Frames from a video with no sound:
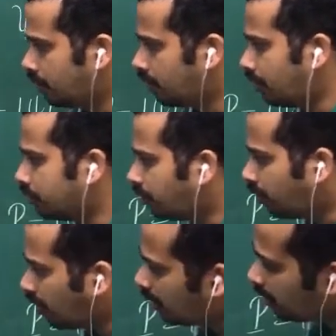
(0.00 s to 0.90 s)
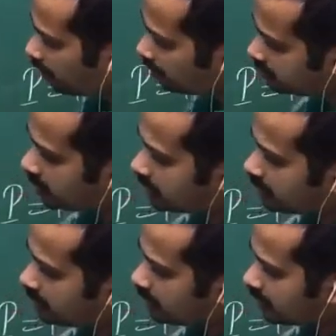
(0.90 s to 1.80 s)
No,
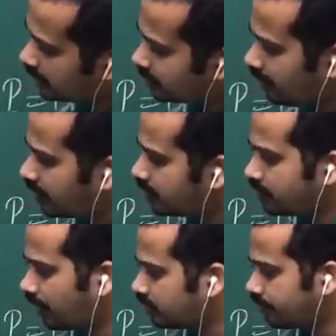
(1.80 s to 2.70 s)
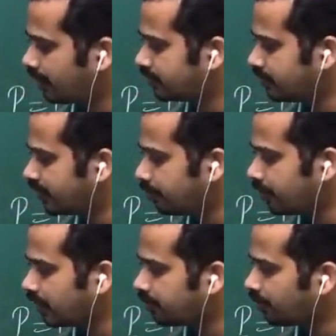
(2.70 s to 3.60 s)
uncertainty in x direction also exists,
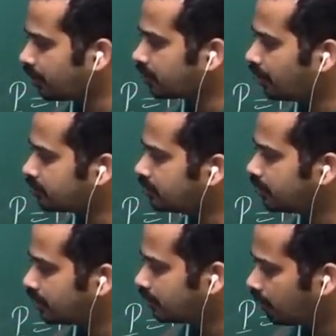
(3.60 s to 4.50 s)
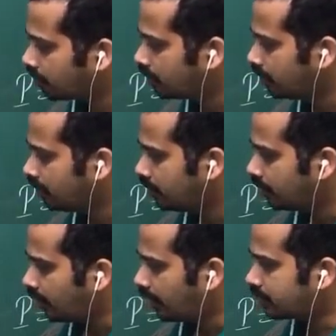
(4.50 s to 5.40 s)
but I am not concentrating on
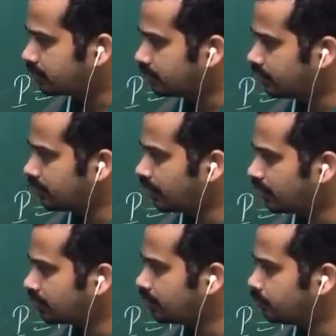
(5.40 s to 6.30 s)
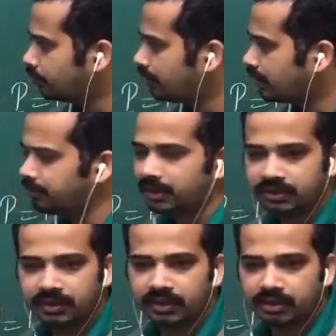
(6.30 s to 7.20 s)
x direction momentum, x
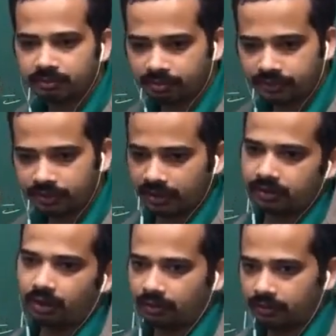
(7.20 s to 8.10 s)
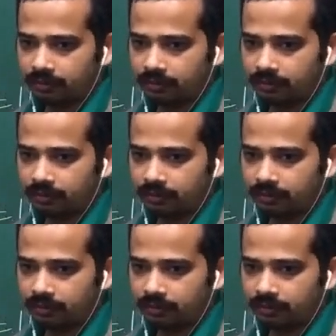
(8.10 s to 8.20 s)
direction position at all.